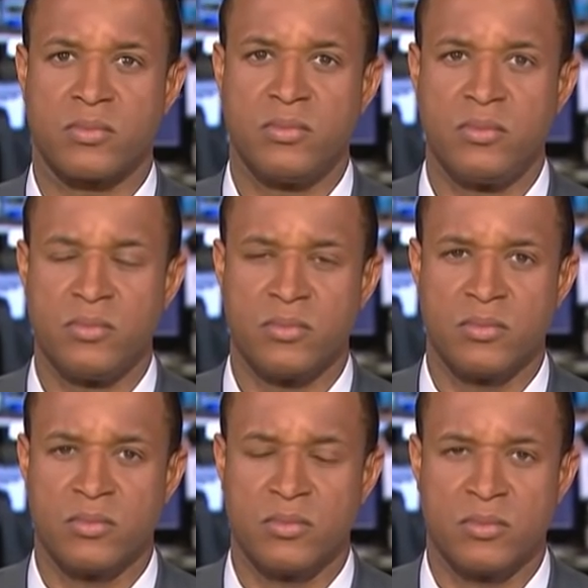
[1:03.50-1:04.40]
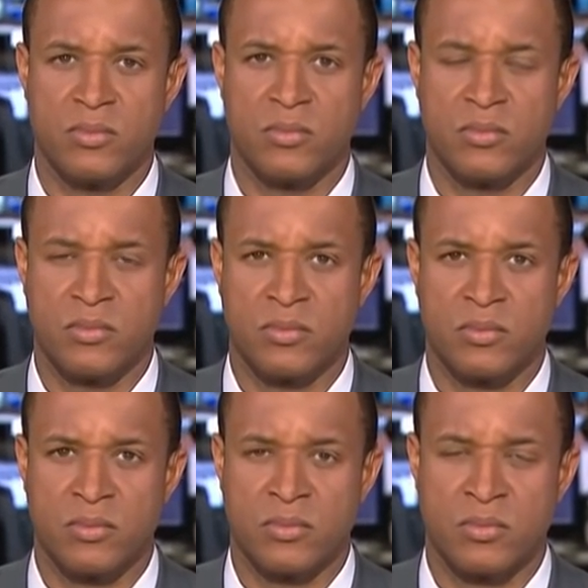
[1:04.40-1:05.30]

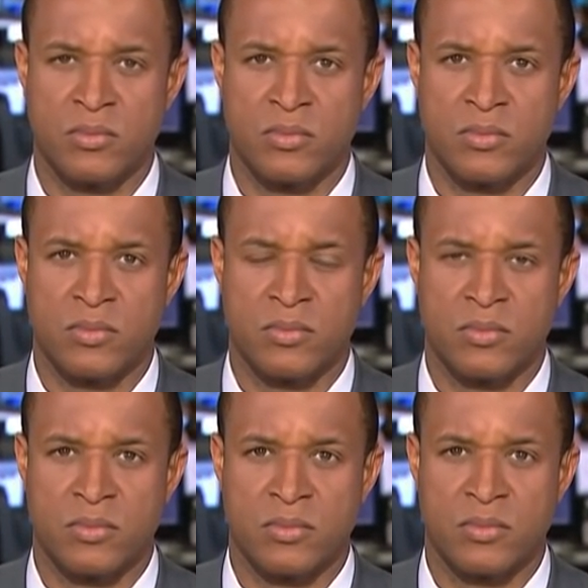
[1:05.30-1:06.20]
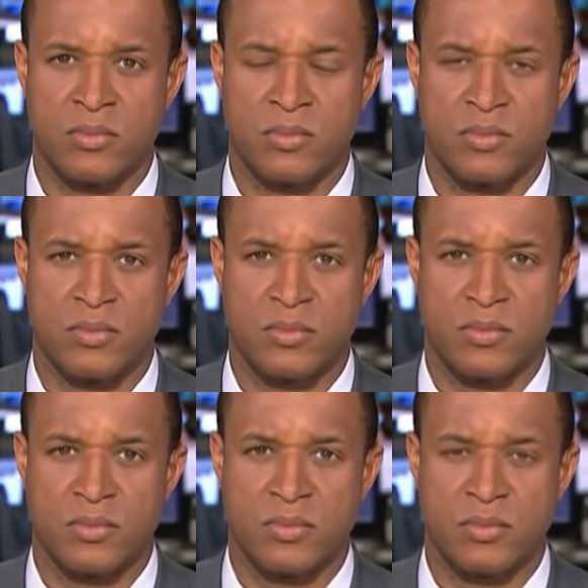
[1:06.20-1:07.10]

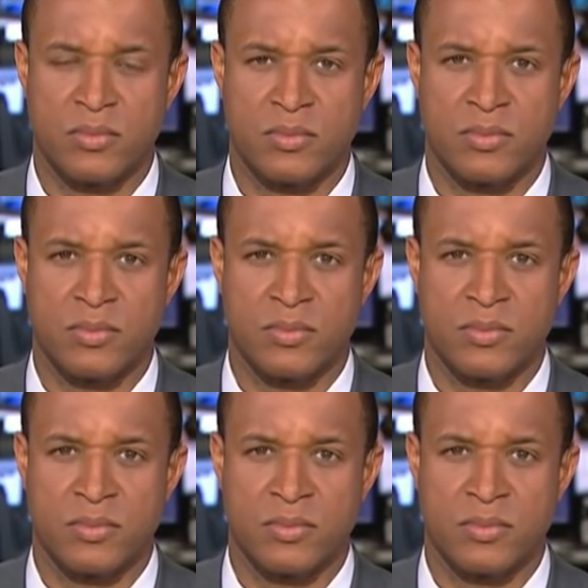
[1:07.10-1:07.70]
This person isn't speaking.